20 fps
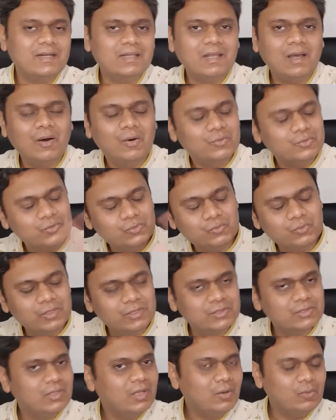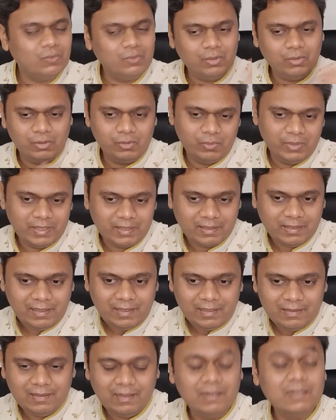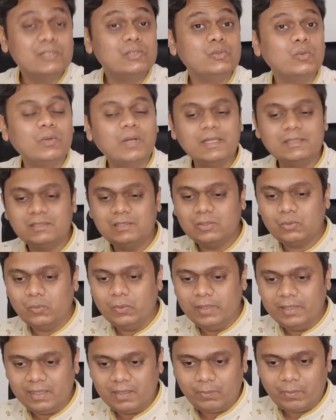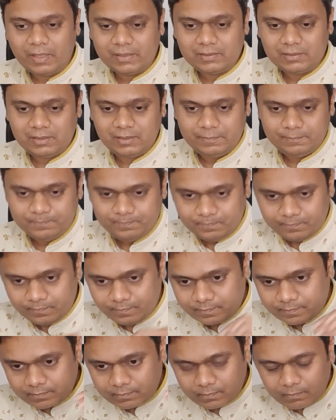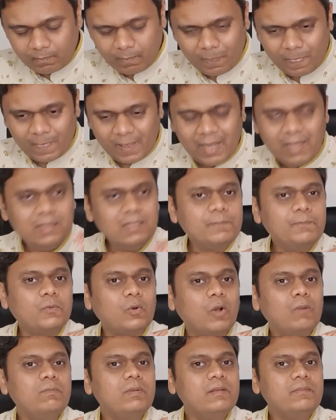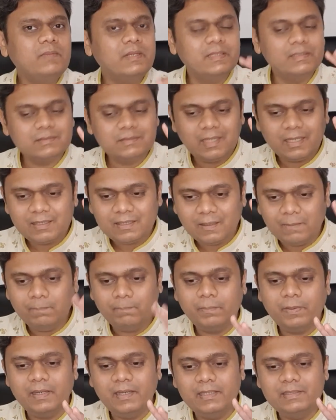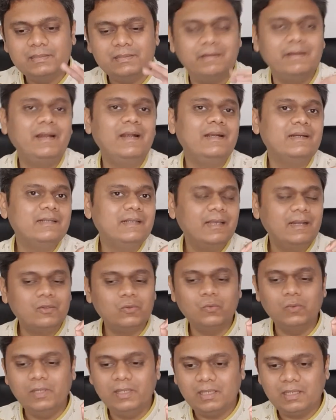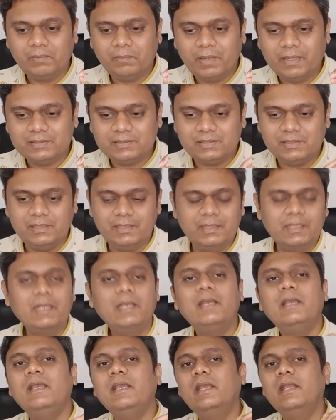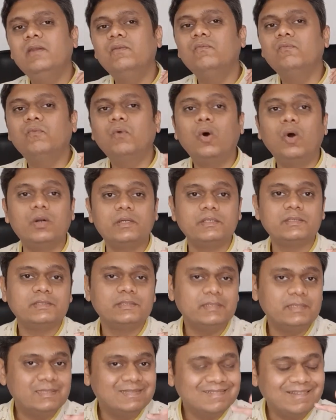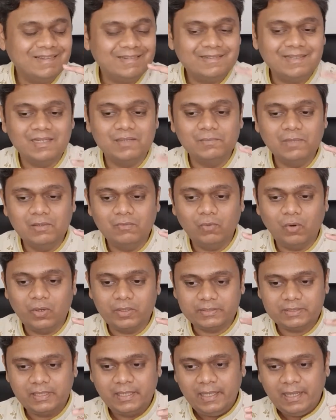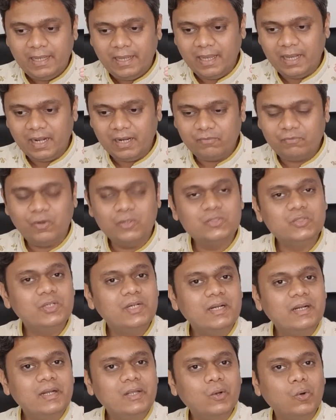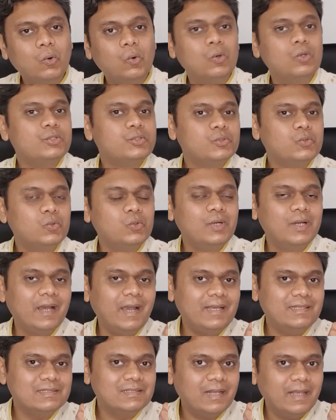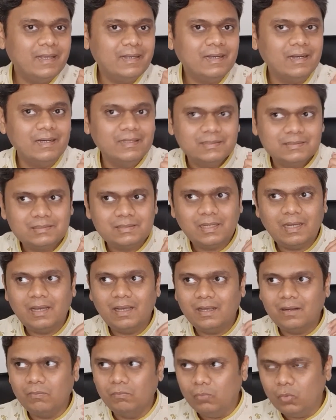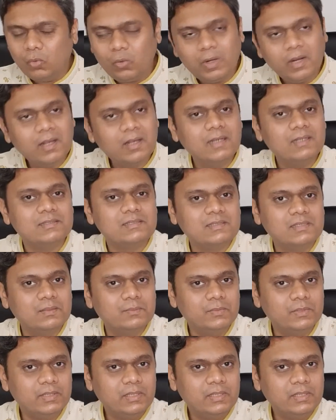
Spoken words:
the house towards the outdoor unit. That is known as the cooling capacity. And the problem is that companies rate their cooling capacity in watts. These are thermal watts. And unfortunately, old school guys like us are more accustomed